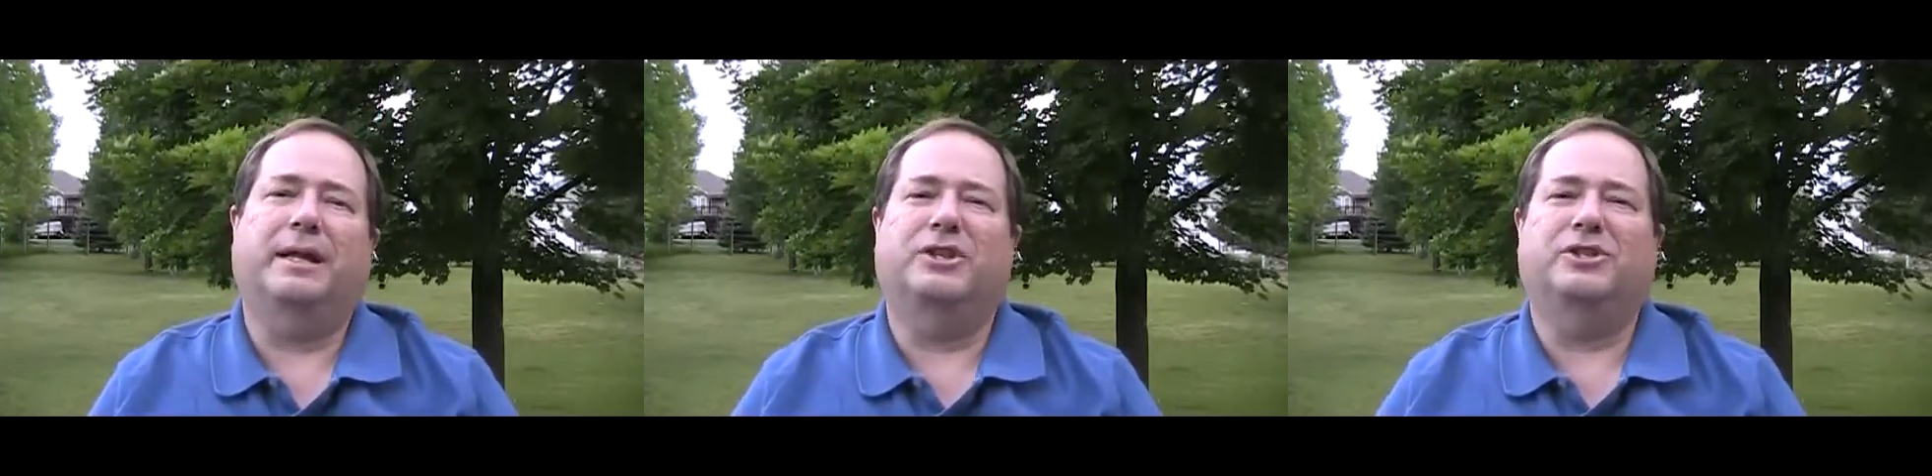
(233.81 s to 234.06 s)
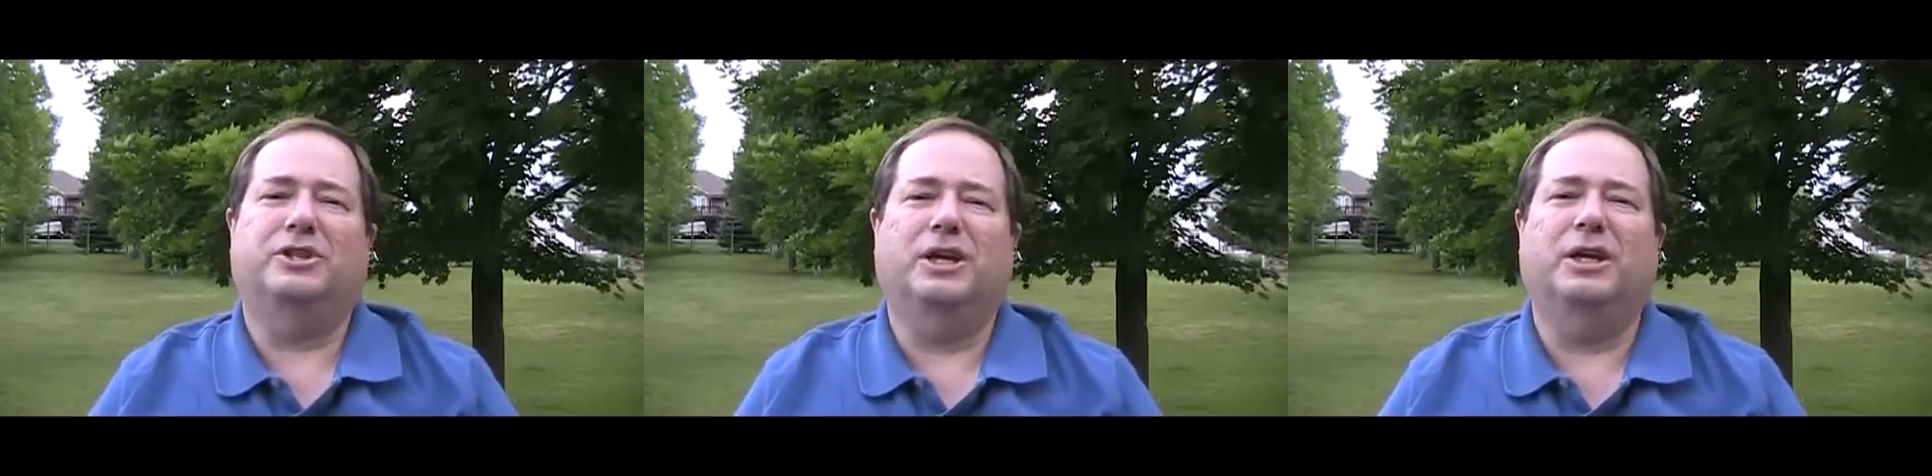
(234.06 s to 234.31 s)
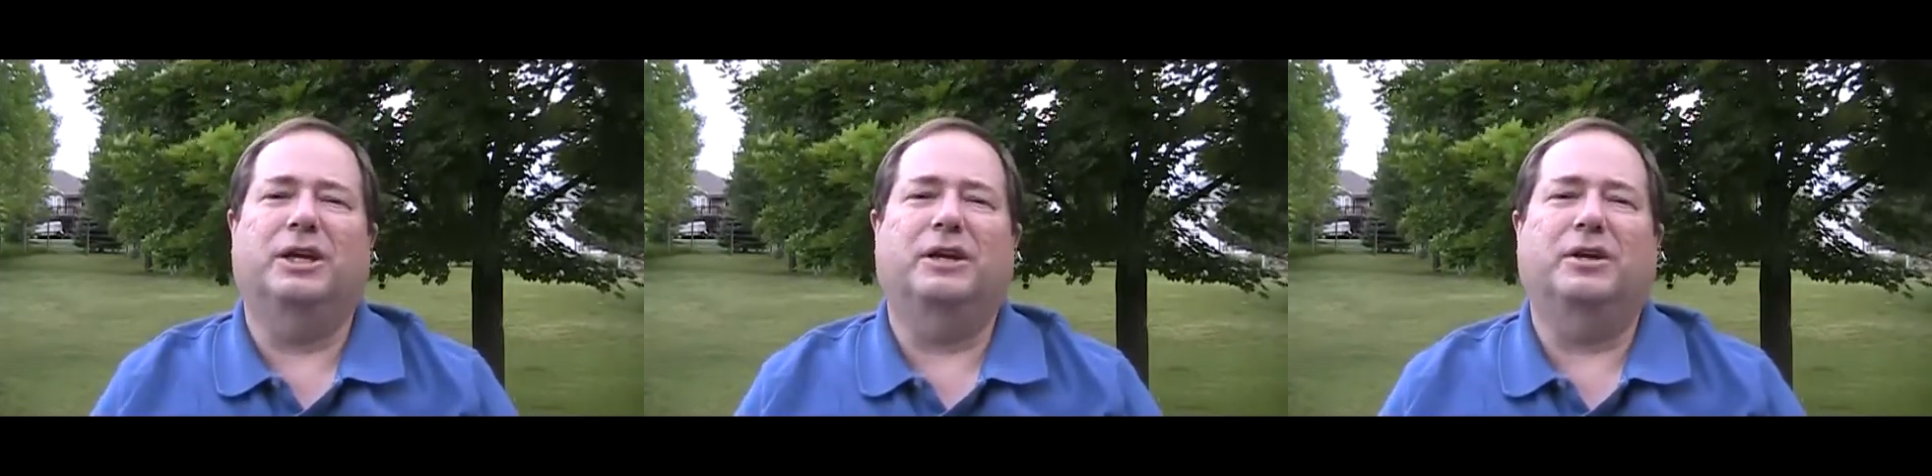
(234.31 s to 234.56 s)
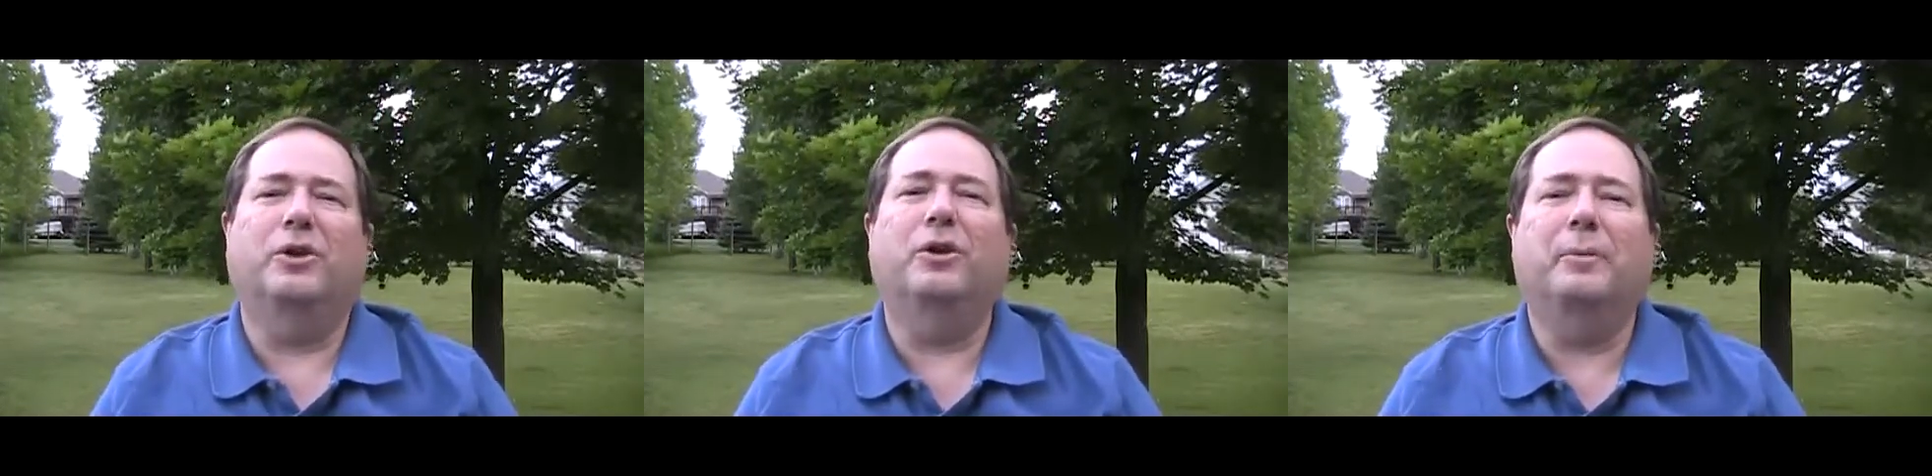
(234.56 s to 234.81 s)
of cheating
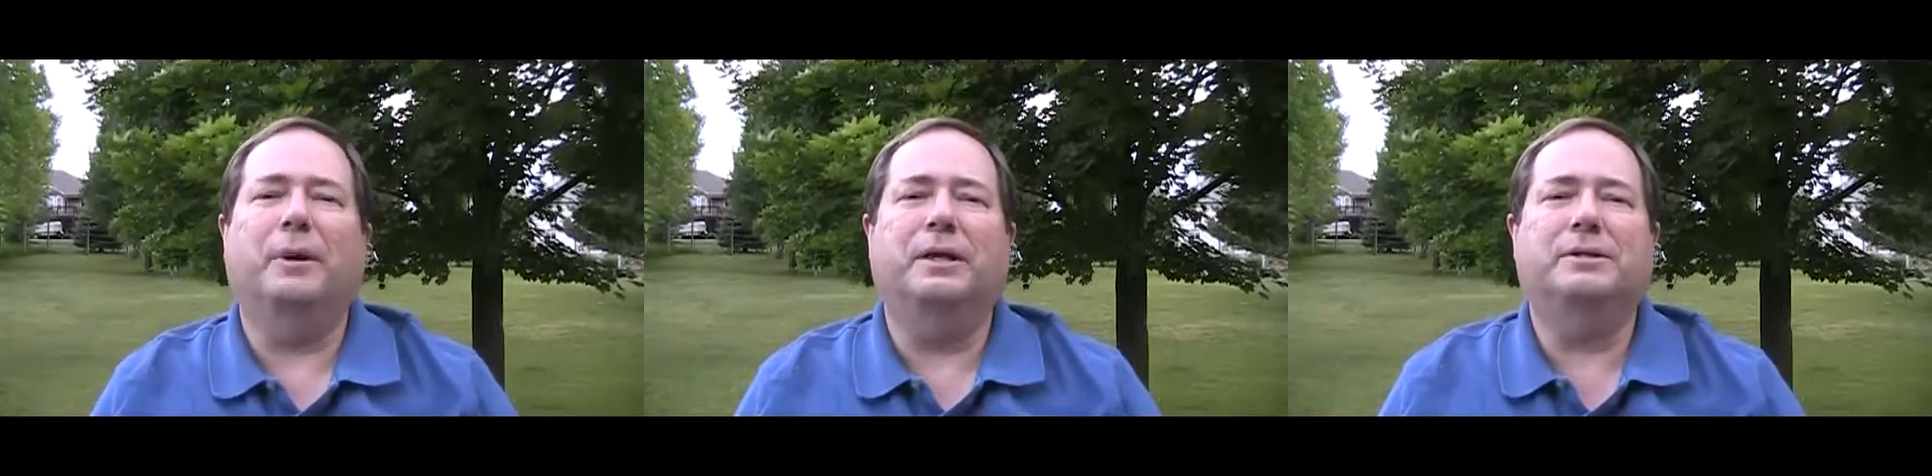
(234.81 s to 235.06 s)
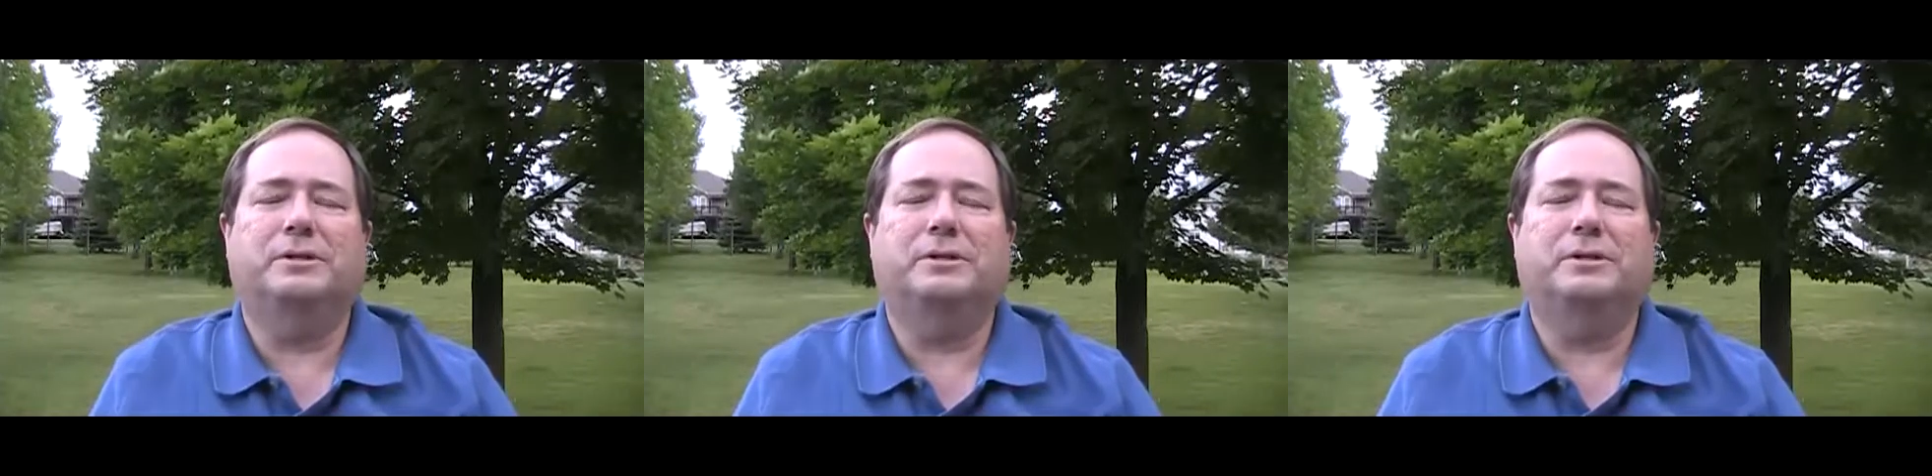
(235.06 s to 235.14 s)
a little bit.